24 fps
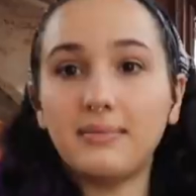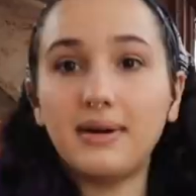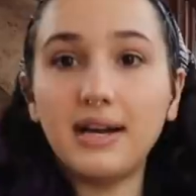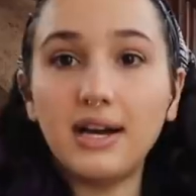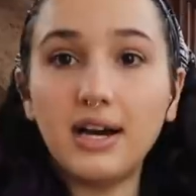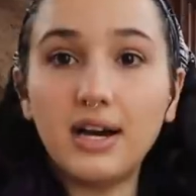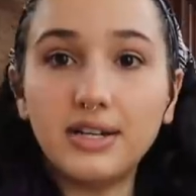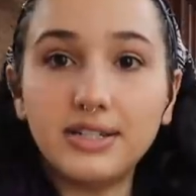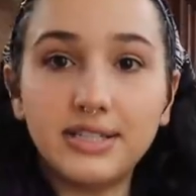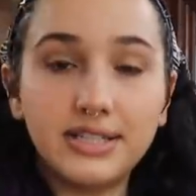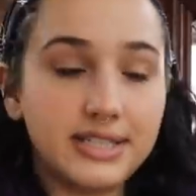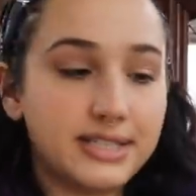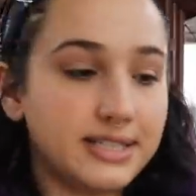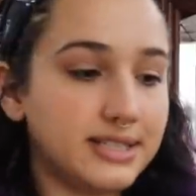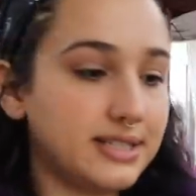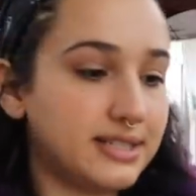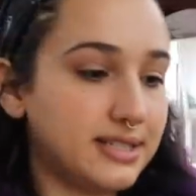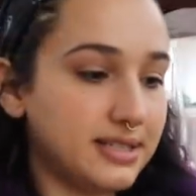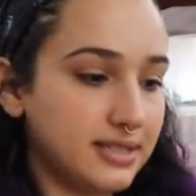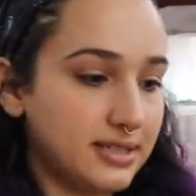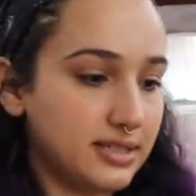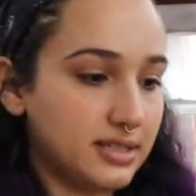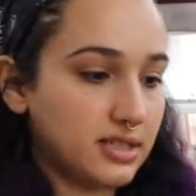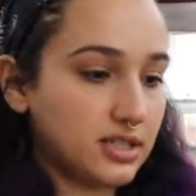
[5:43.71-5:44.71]
My onions
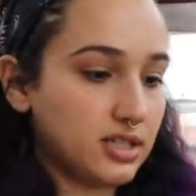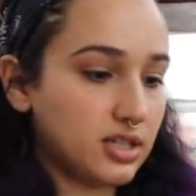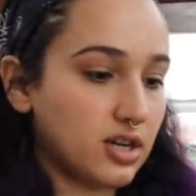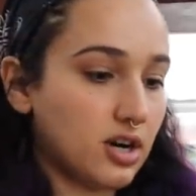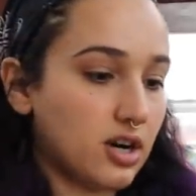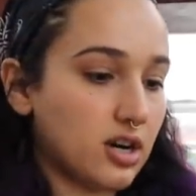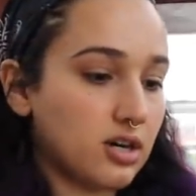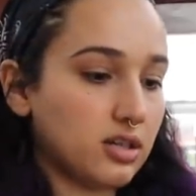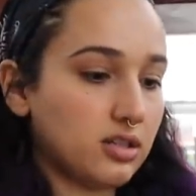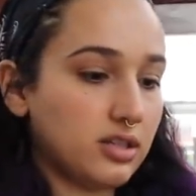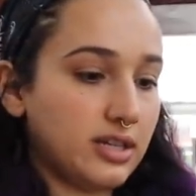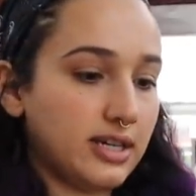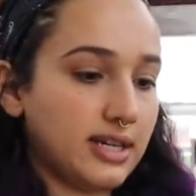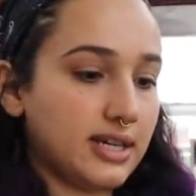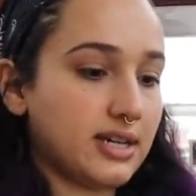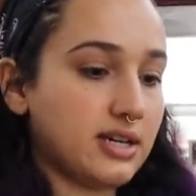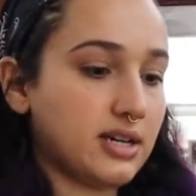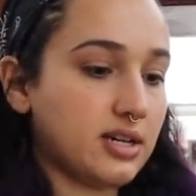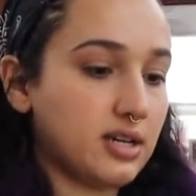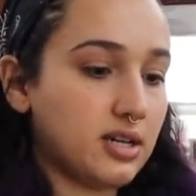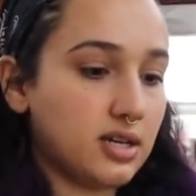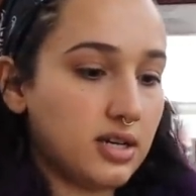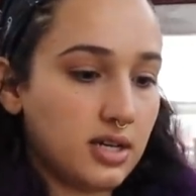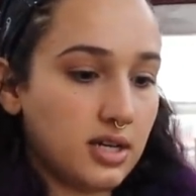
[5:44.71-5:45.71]
and garlic
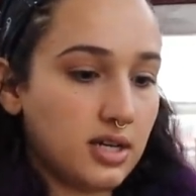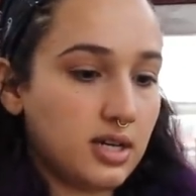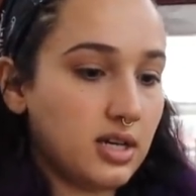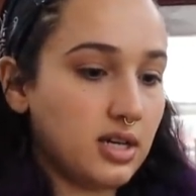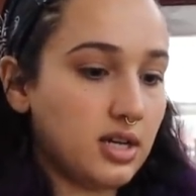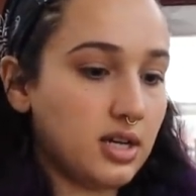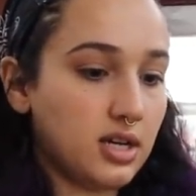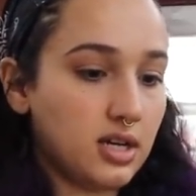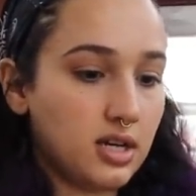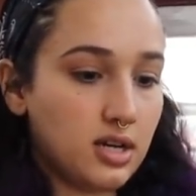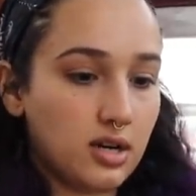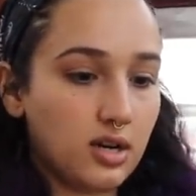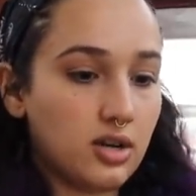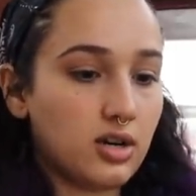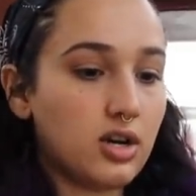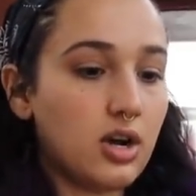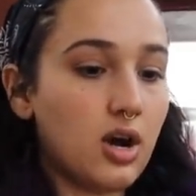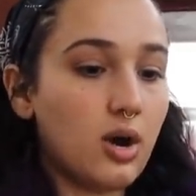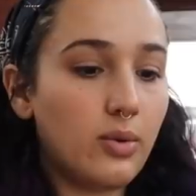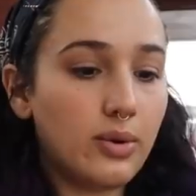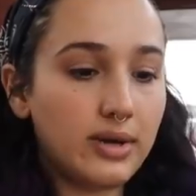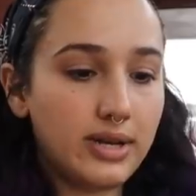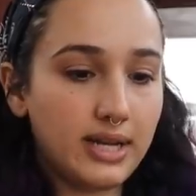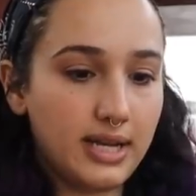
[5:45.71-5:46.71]
are
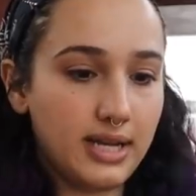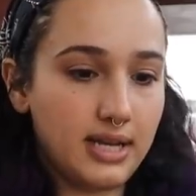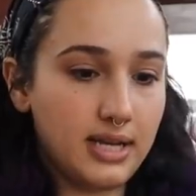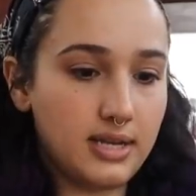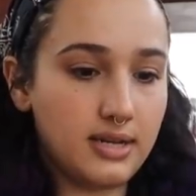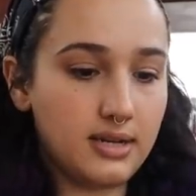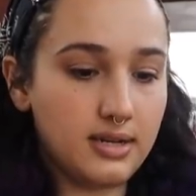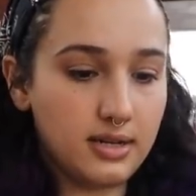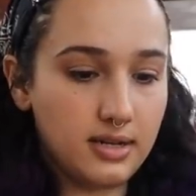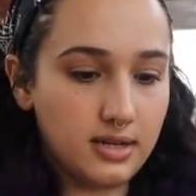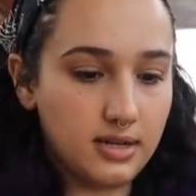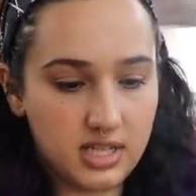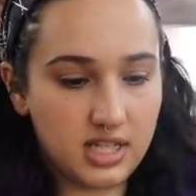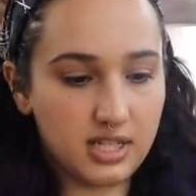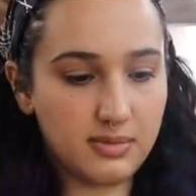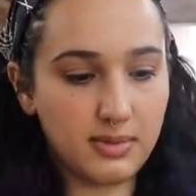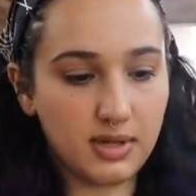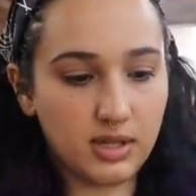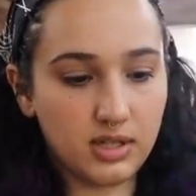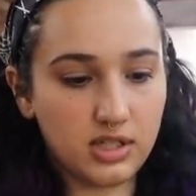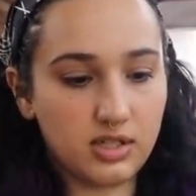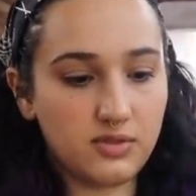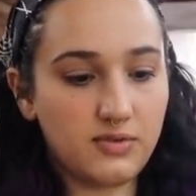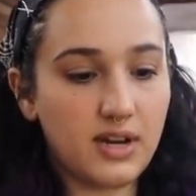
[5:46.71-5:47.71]
going in. It
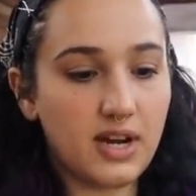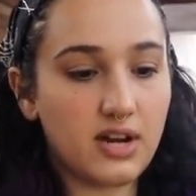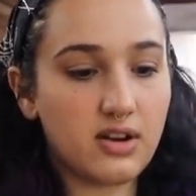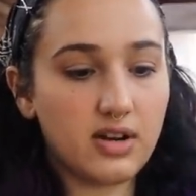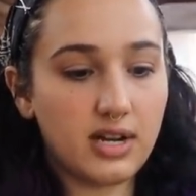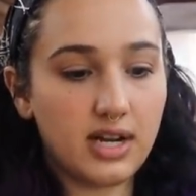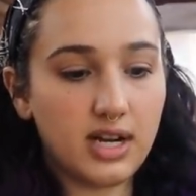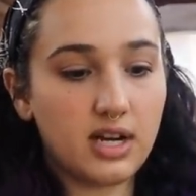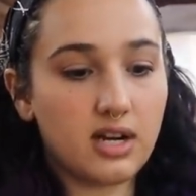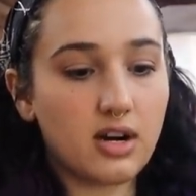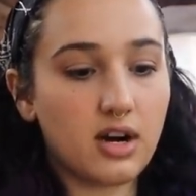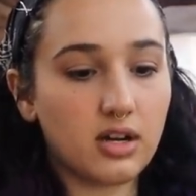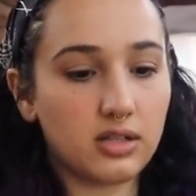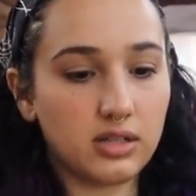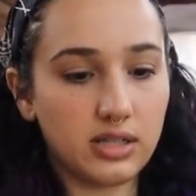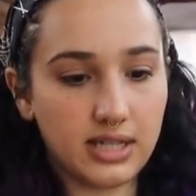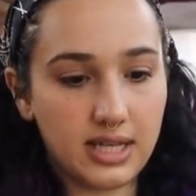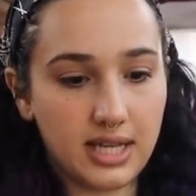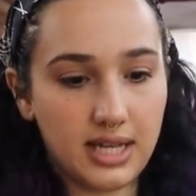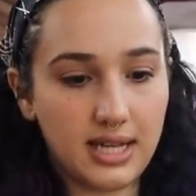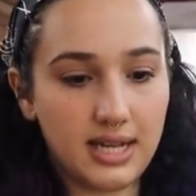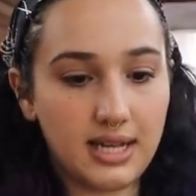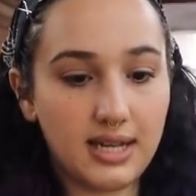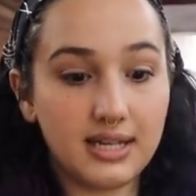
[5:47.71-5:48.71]
smells very
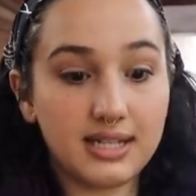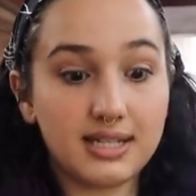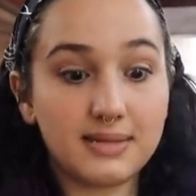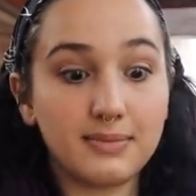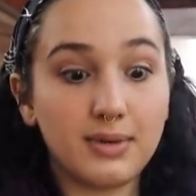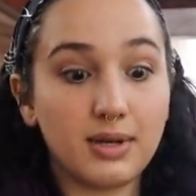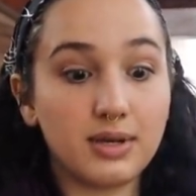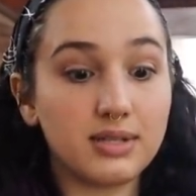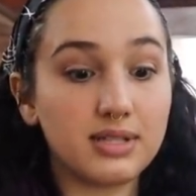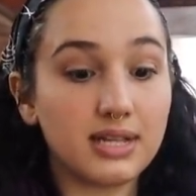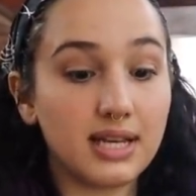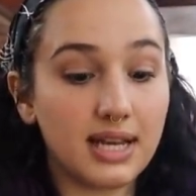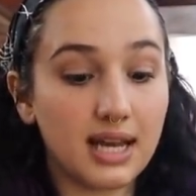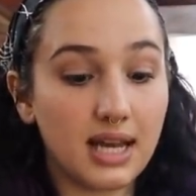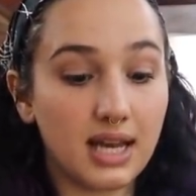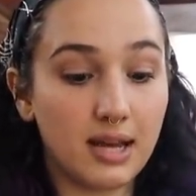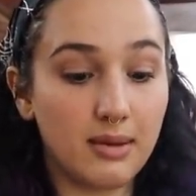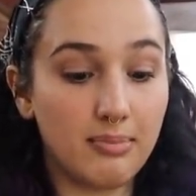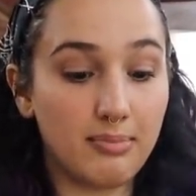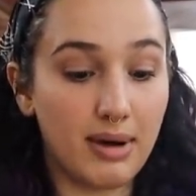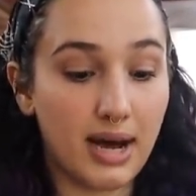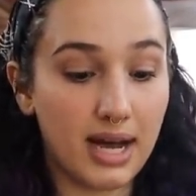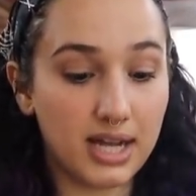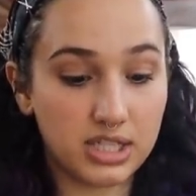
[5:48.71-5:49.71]
garlicky. It smells like a
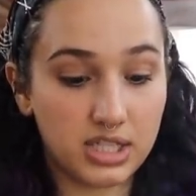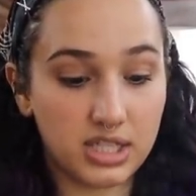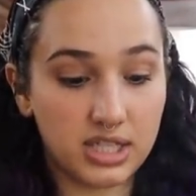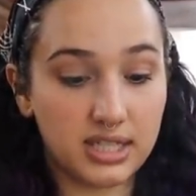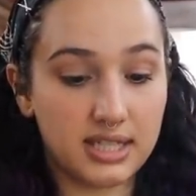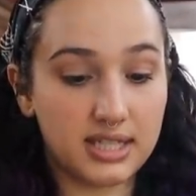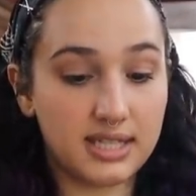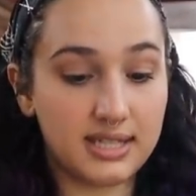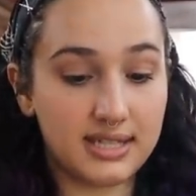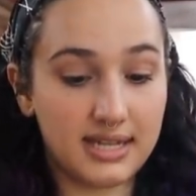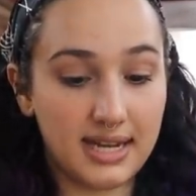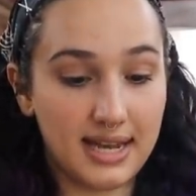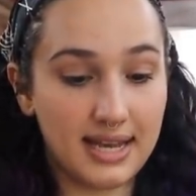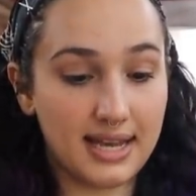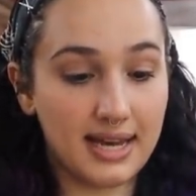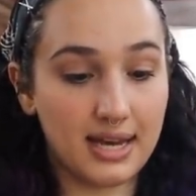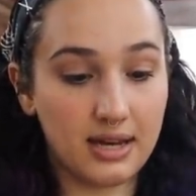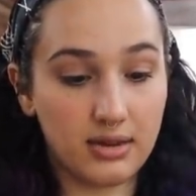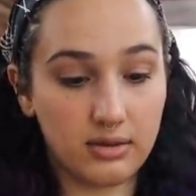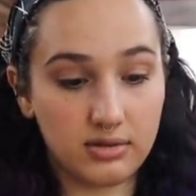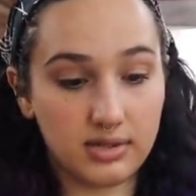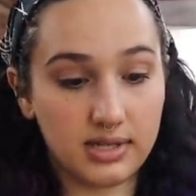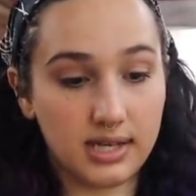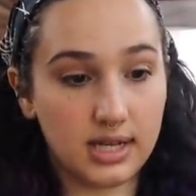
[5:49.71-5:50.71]
hibachi
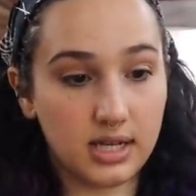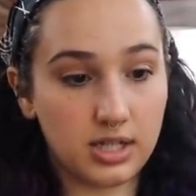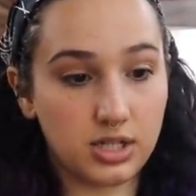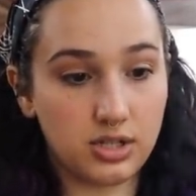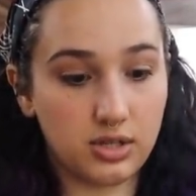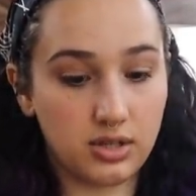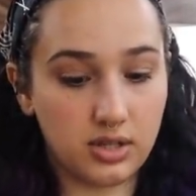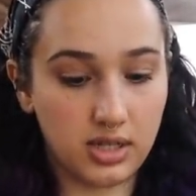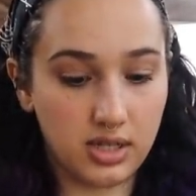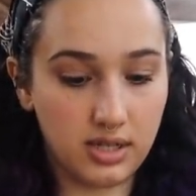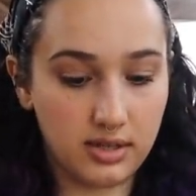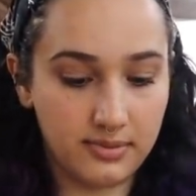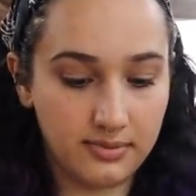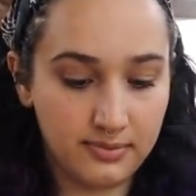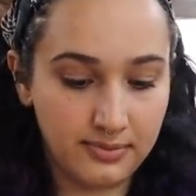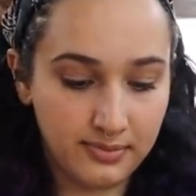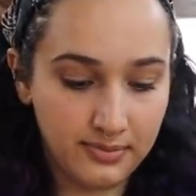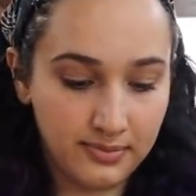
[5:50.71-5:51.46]
steakhouse, actually.